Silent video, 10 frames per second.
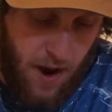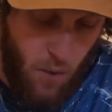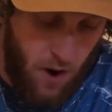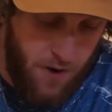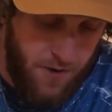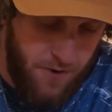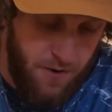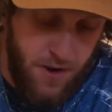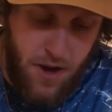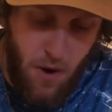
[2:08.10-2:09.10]
water's
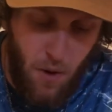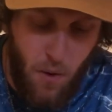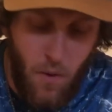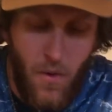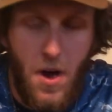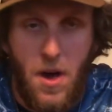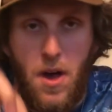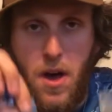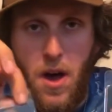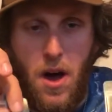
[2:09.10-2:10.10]
really cold,
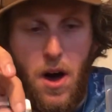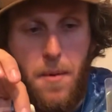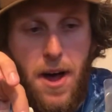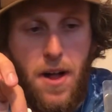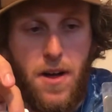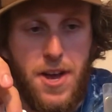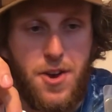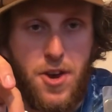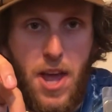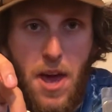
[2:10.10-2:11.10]
LS
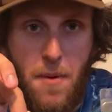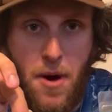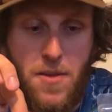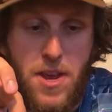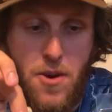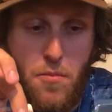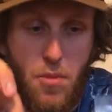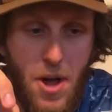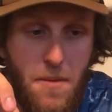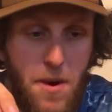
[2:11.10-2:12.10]
just came out with these new
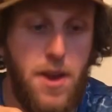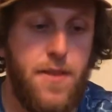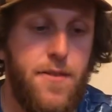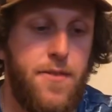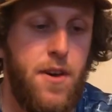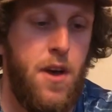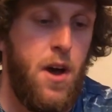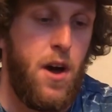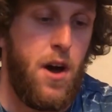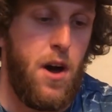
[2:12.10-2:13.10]
blade baits.
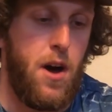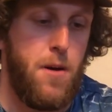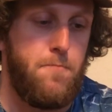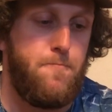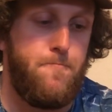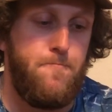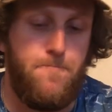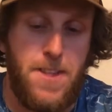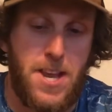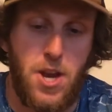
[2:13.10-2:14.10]

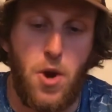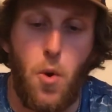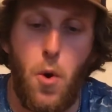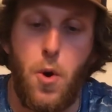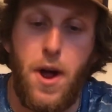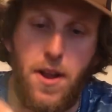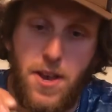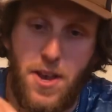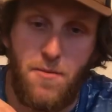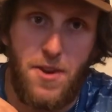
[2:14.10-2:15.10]
This is a quarter ounce,
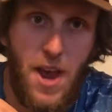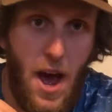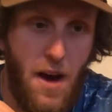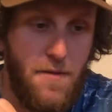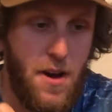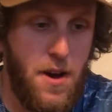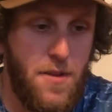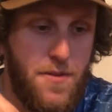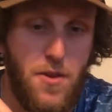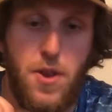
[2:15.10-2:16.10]
this one's a half
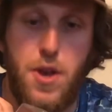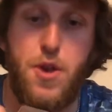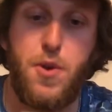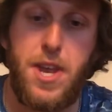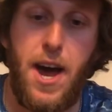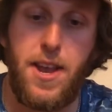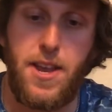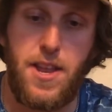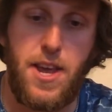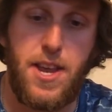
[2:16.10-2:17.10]
ounce. Those are the two
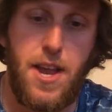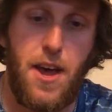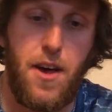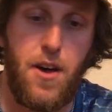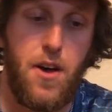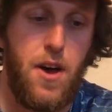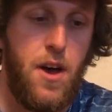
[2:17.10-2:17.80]
sizes they sell.